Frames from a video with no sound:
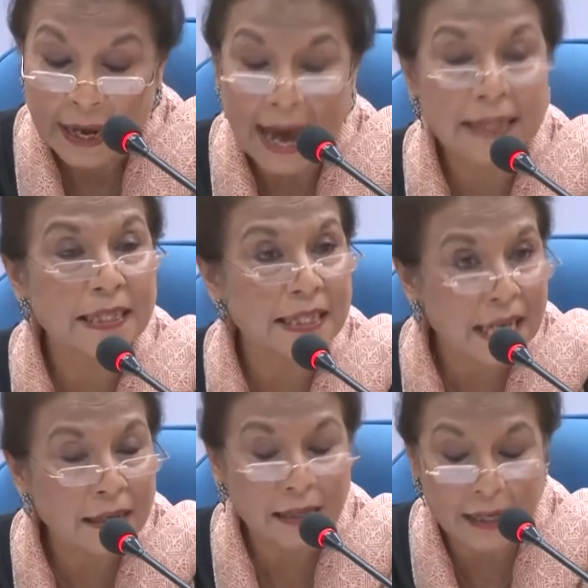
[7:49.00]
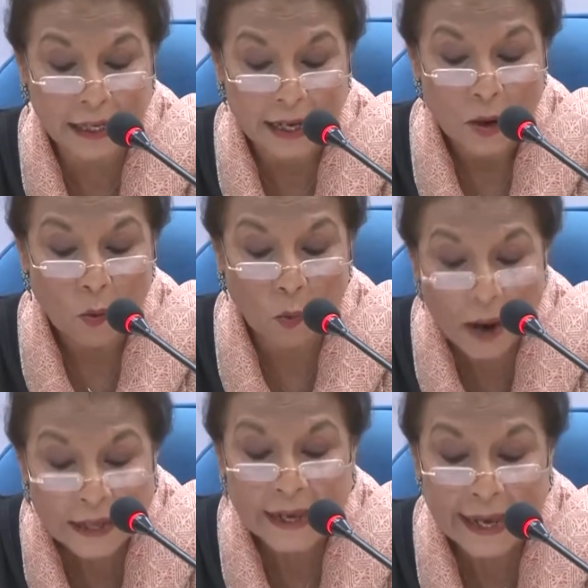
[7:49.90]
and certainly
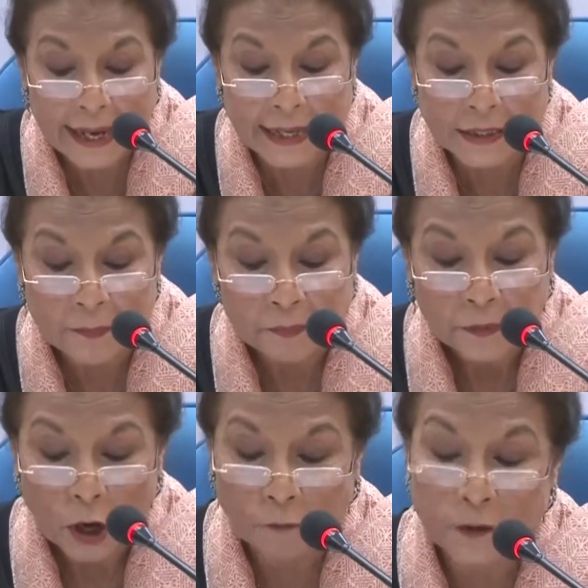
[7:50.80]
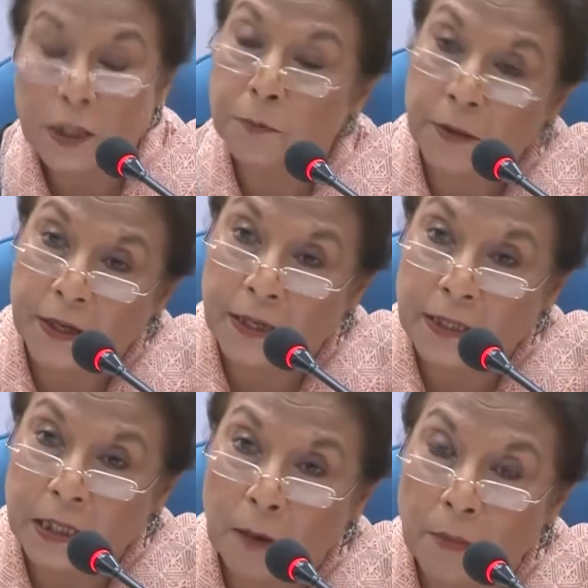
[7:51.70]
well ahead of its peers
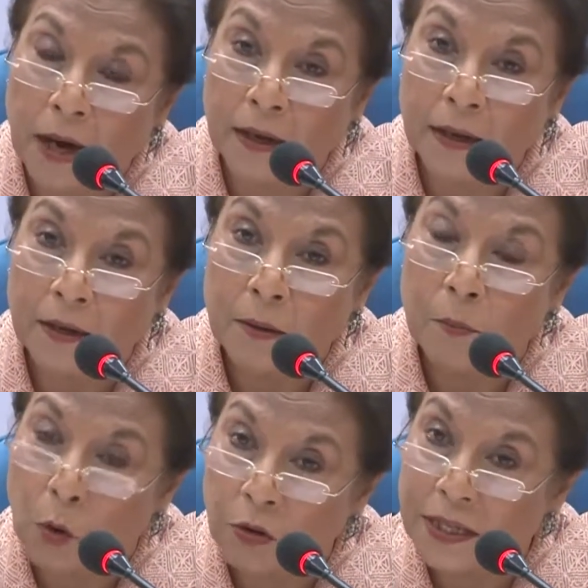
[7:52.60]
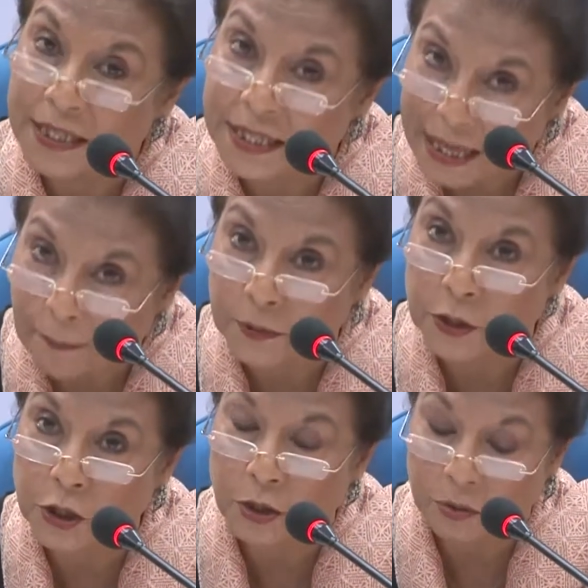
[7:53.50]
among more
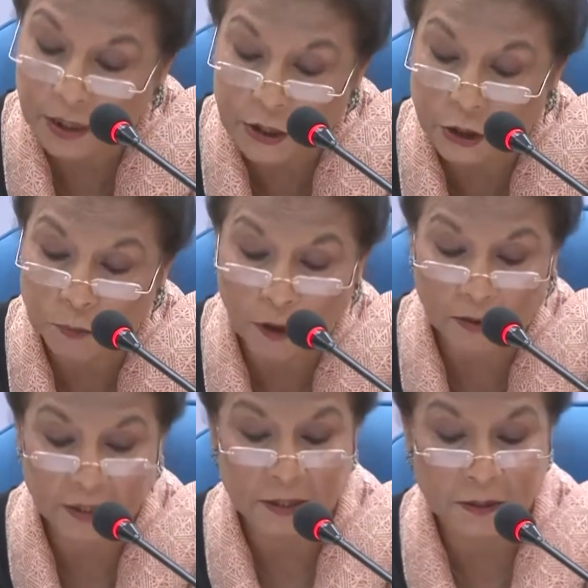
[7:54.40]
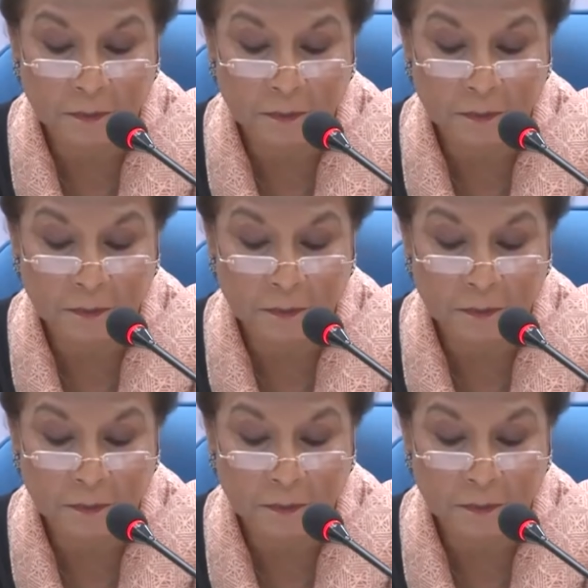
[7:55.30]
established religious parties.